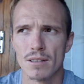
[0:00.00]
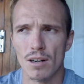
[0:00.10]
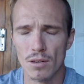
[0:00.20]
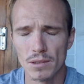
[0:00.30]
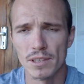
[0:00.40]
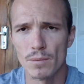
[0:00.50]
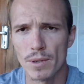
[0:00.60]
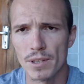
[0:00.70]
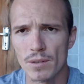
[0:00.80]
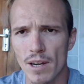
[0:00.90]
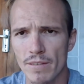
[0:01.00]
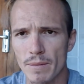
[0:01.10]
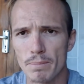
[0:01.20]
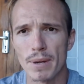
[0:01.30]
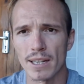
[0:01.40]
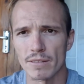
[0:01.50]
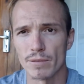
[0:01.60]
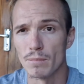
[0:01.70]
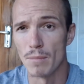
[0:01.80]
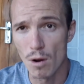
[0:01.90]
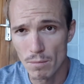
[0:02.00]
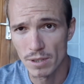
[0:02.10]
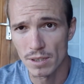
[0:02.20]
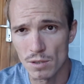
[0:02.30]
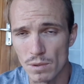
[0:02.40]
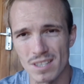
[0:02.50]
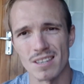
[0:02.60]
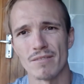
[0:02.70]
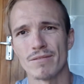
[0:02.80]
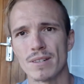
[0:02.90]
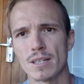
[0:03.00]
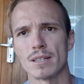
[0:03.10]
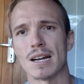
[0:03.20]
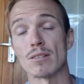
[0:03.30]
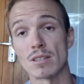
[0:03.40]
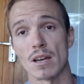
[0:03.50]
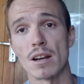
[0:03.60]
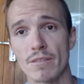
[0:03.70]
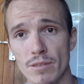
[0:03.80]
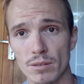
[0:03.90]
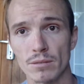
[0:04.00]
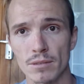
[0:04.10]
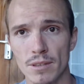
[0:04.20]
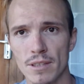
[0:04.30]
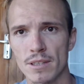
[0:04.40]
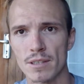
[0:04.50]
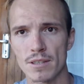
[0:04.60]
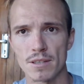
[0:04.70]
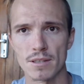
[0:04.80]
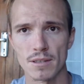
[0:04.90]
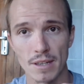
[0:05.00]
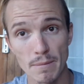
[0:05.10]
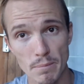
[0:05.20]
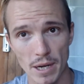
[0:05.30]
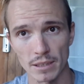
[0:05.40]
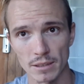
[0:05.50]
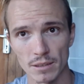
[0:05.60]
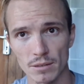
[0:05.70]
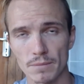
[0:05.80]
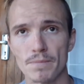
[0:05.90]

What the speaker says: Only when you have an impactful moment is where something outside of you is impacting you.